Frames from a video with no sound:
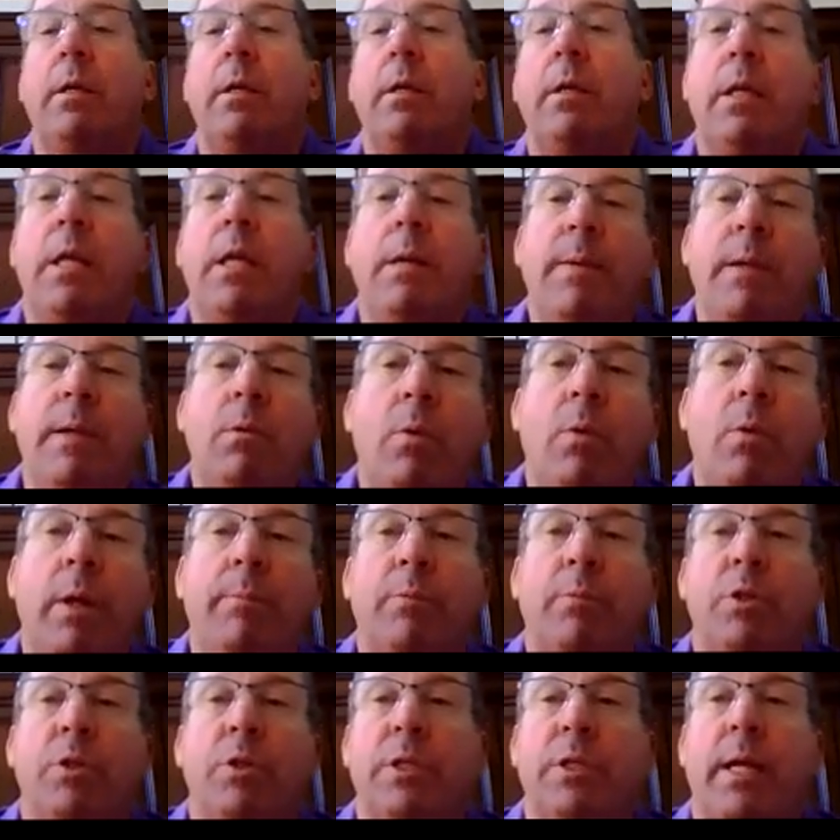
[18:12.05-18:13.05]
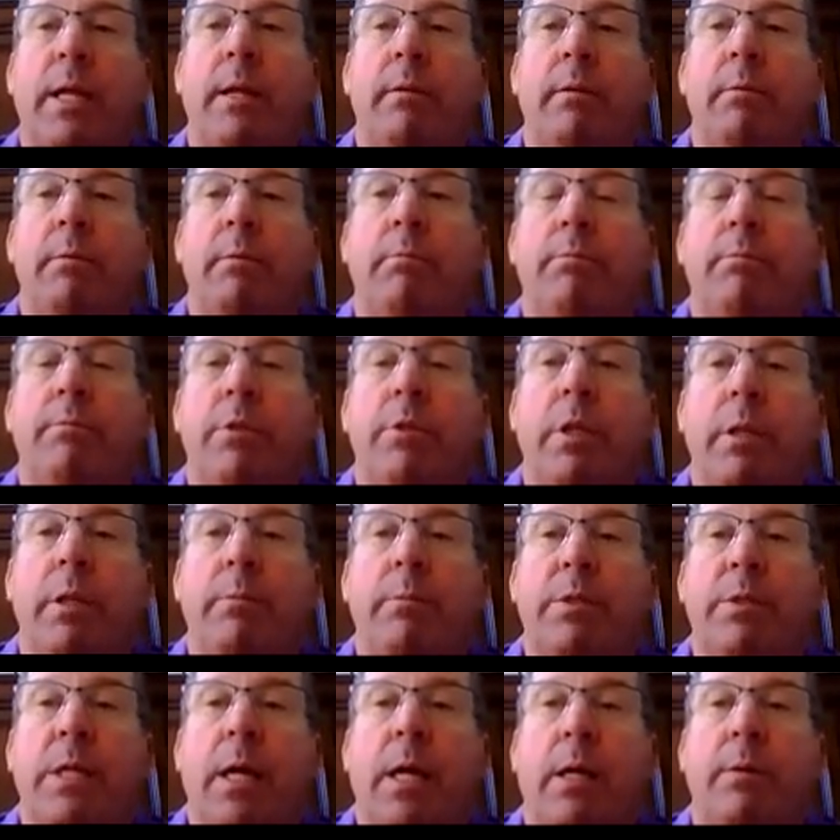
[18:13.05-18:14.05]
keeping 1% to
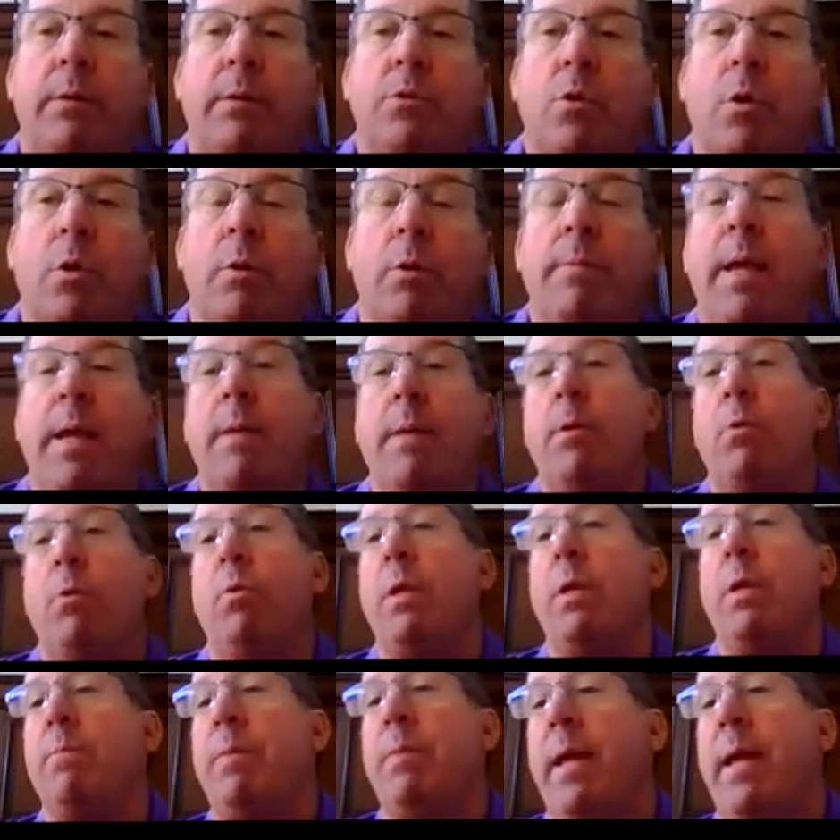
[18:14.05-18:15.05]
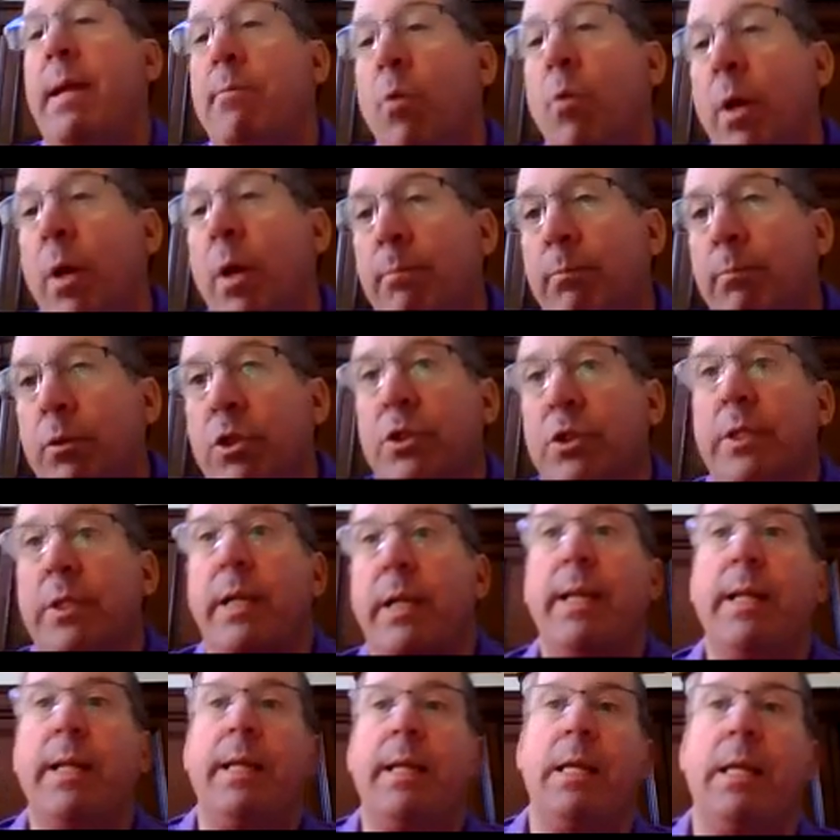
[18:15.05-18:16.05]
themselves, or maybe rebate 1%
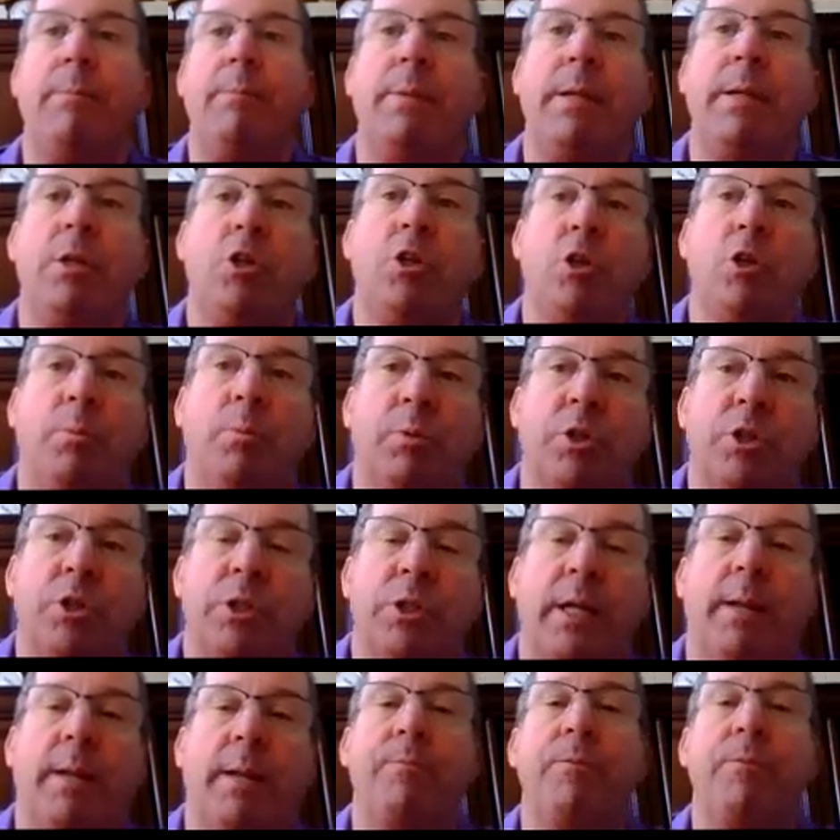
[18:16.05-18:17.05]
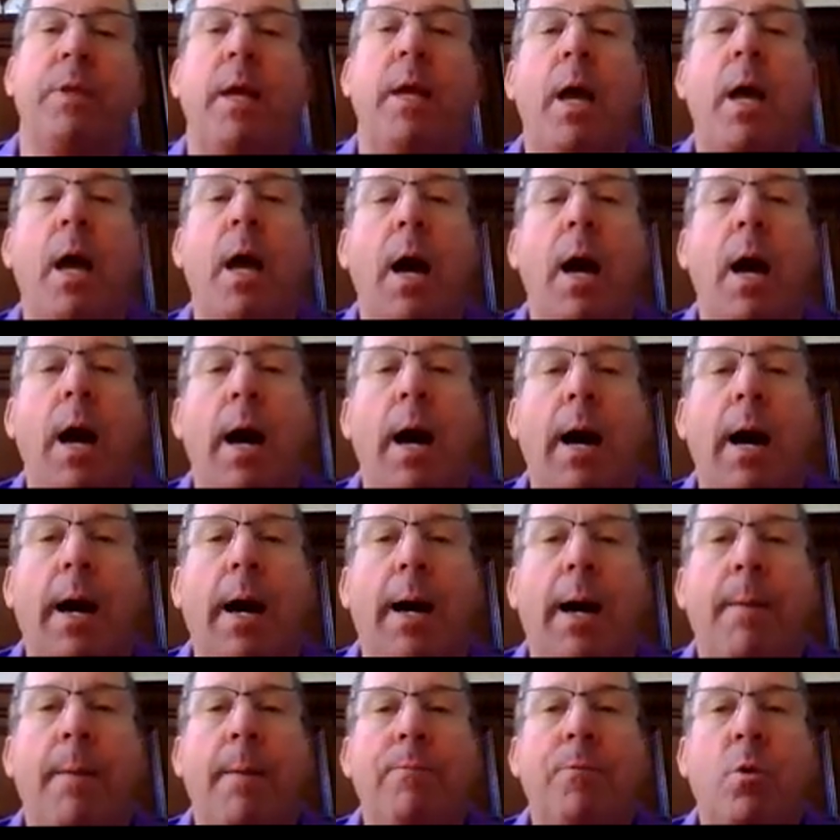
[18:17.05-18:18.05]
and keeping
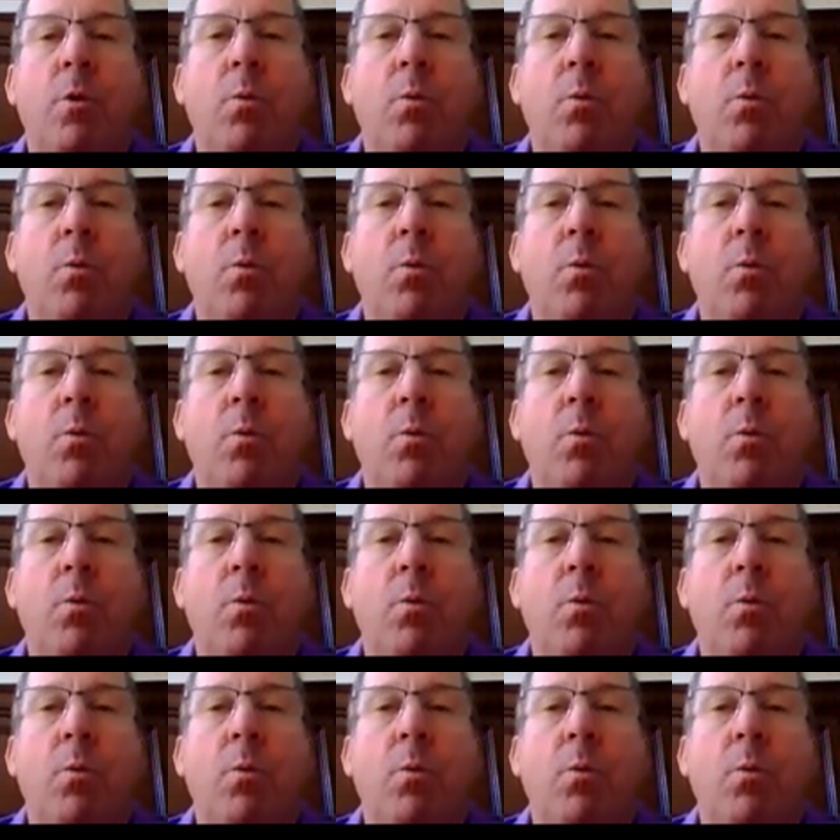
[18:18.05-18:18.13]
2%.